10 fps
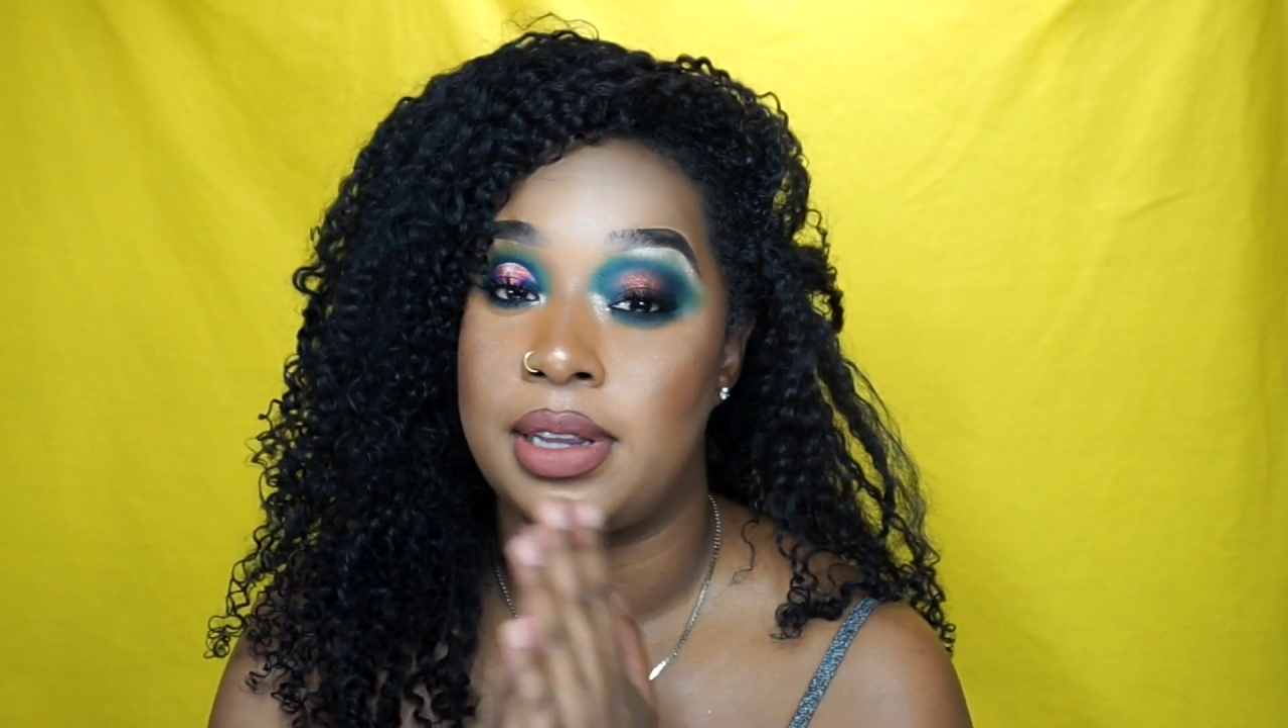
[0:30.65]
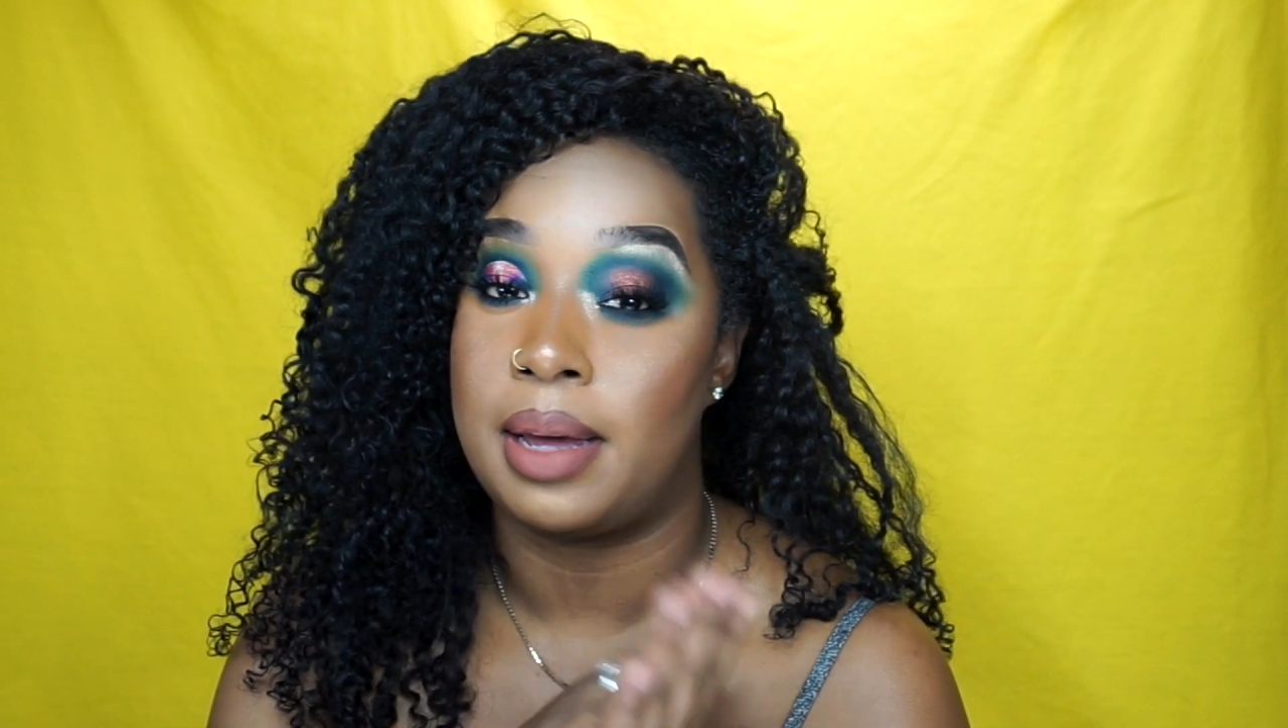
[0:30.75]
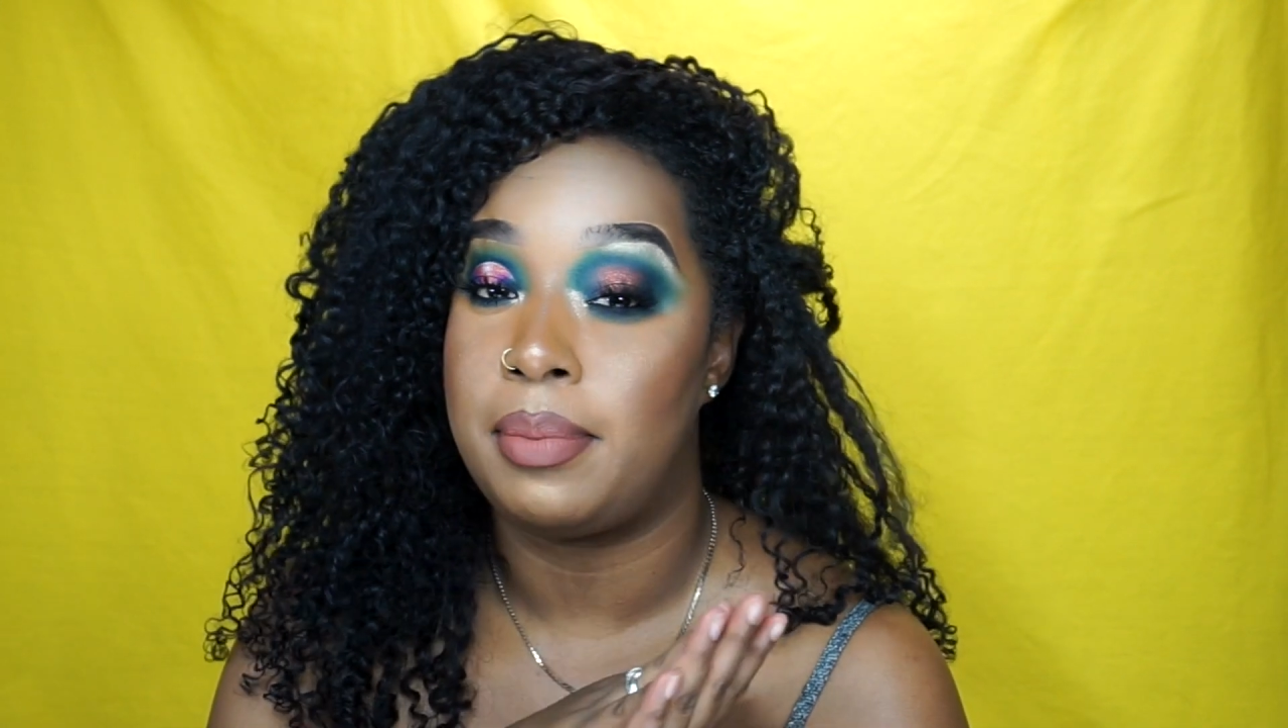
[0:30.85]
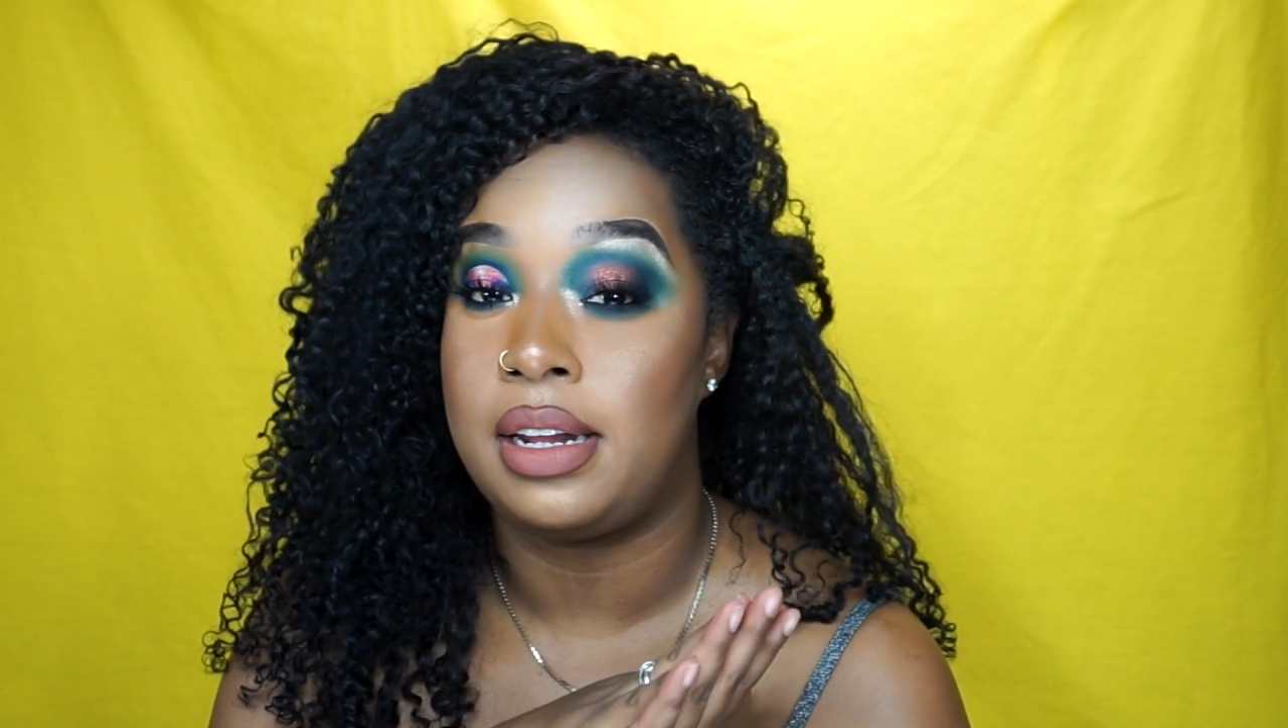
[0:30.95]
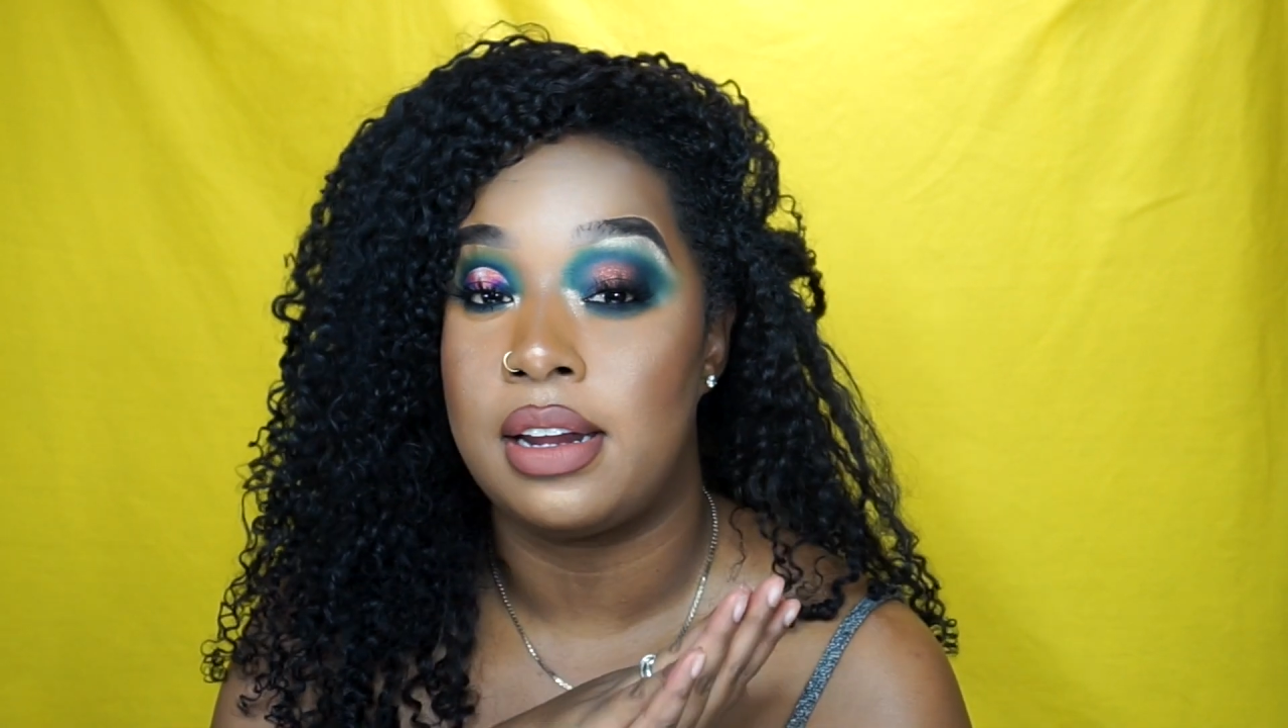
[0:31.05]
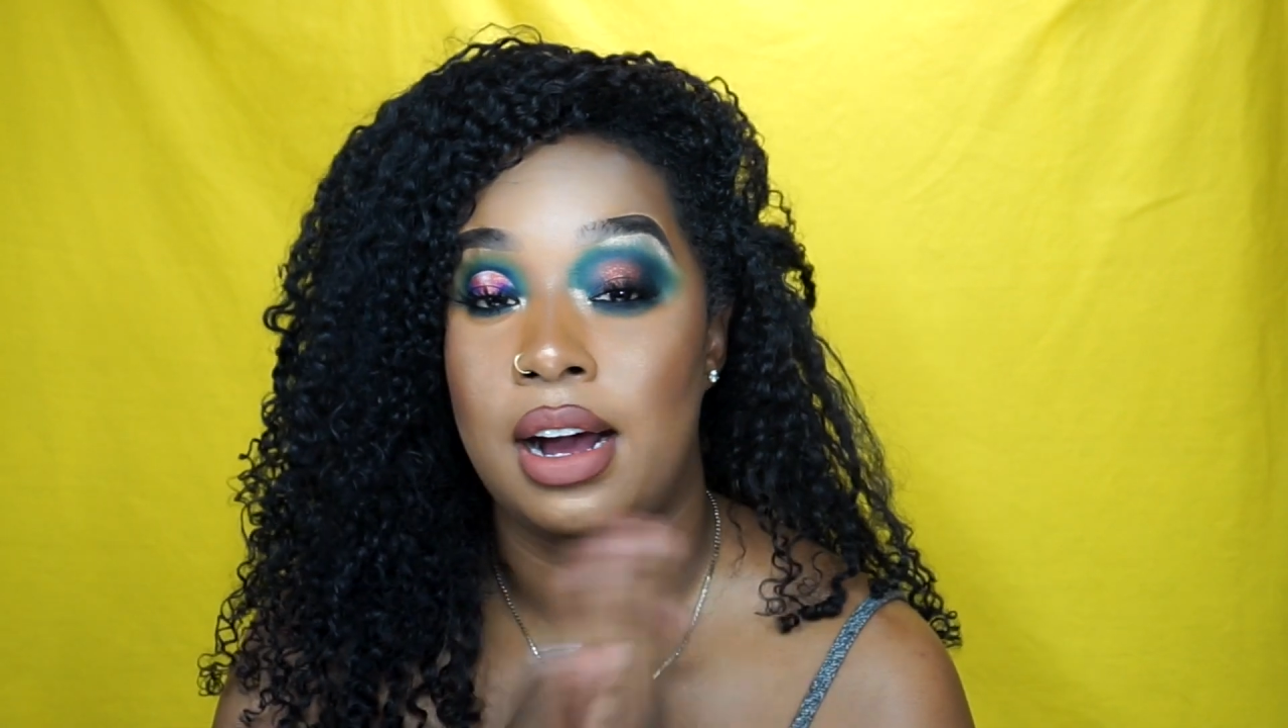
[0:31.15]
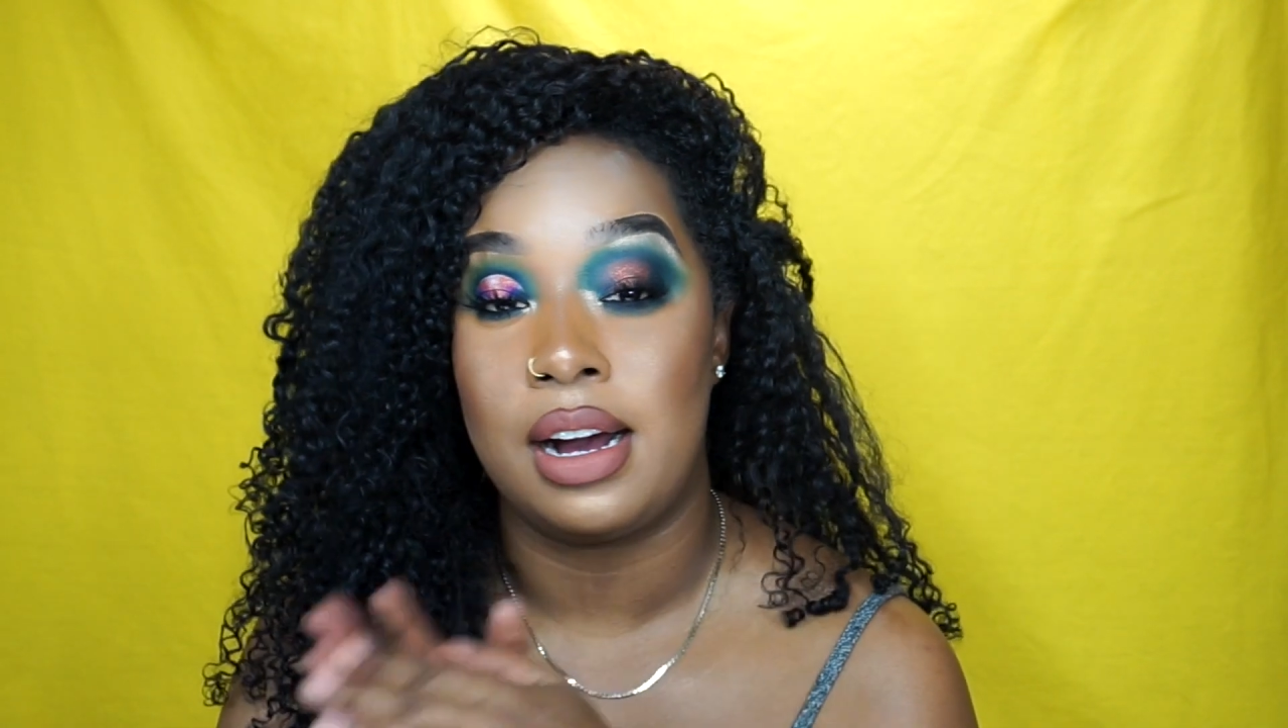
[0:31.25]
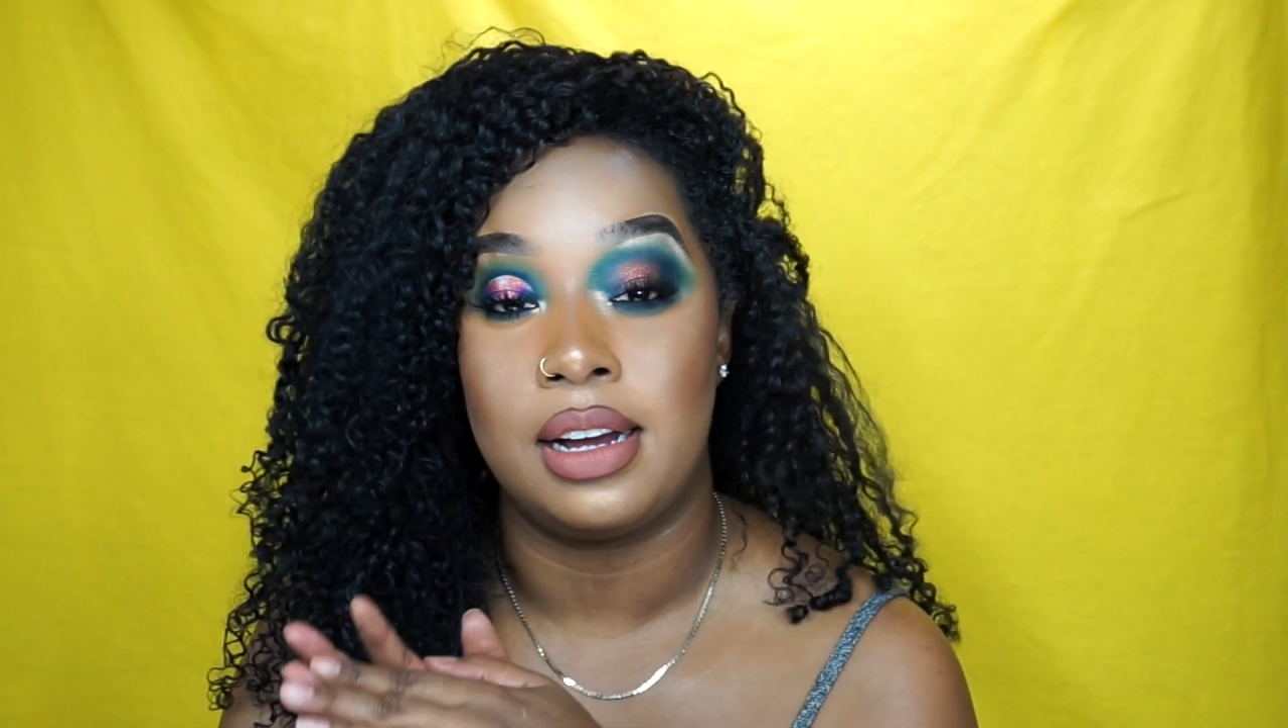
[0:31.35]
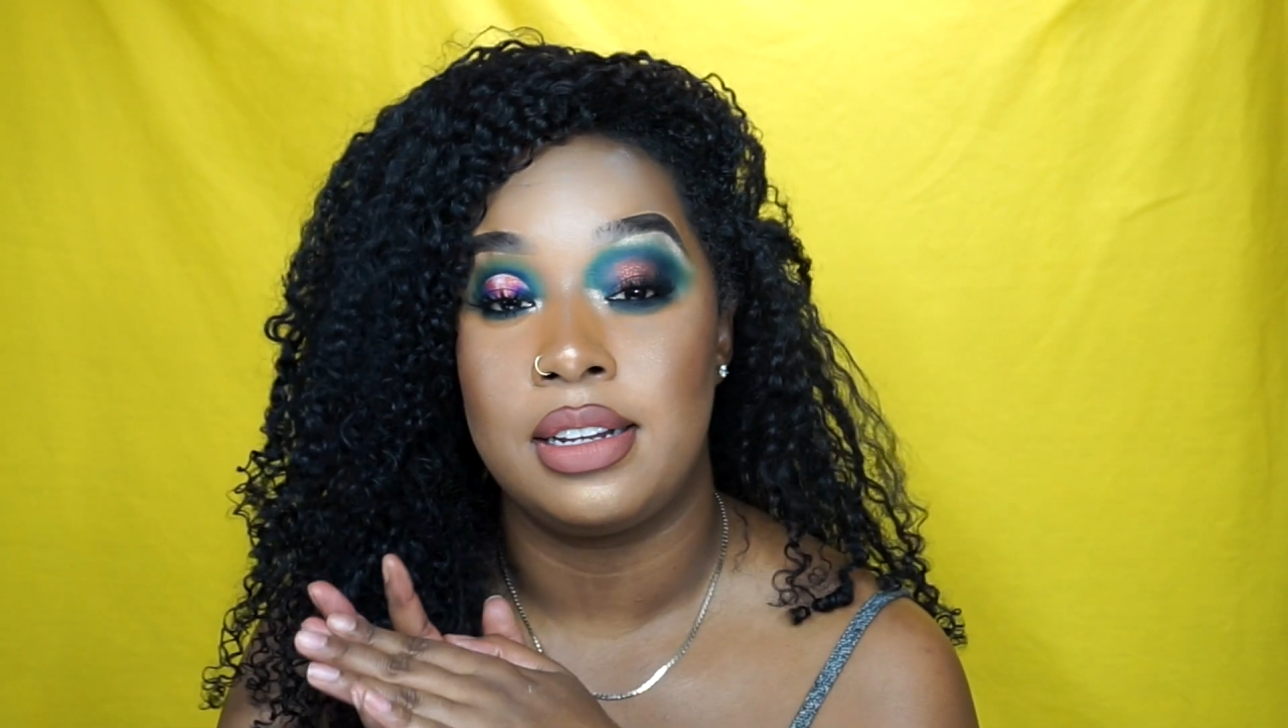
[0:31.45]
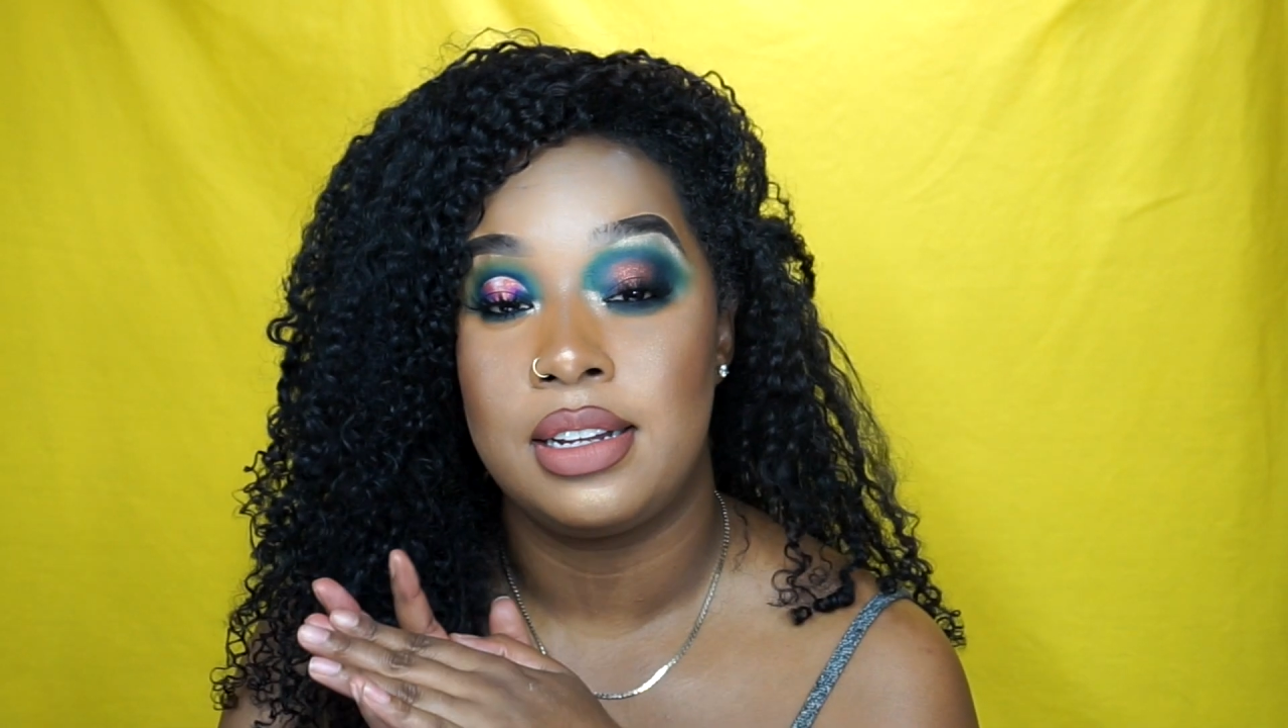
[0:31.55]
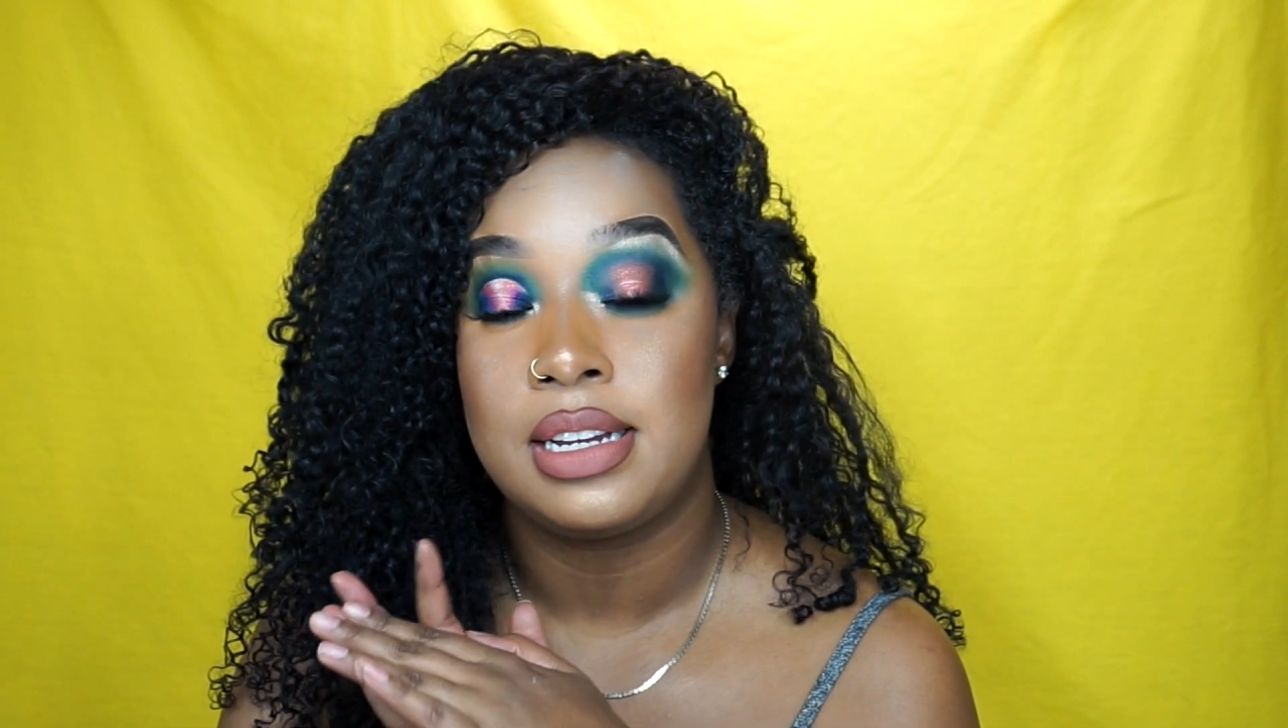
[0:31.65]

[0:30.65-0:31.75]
Let me not